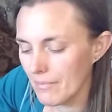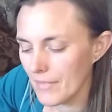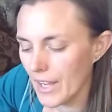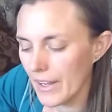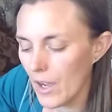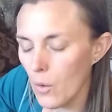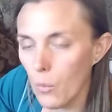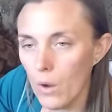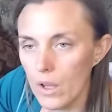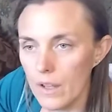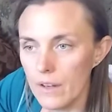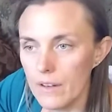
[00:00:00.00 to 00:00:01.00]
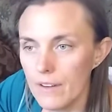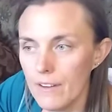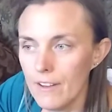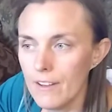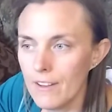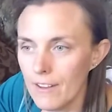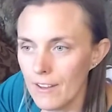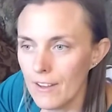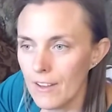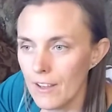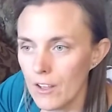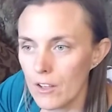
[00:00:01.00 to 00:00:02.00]
I got one
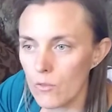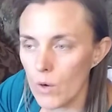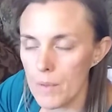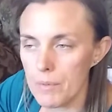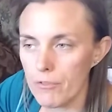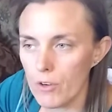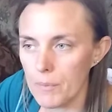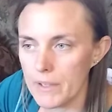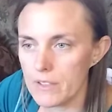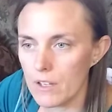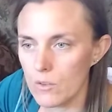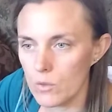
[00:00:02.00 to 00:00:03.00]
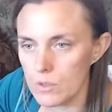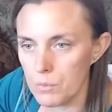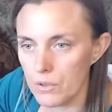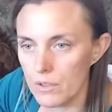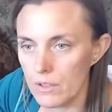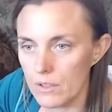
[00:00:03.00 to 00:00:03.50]
right before my daughter was born,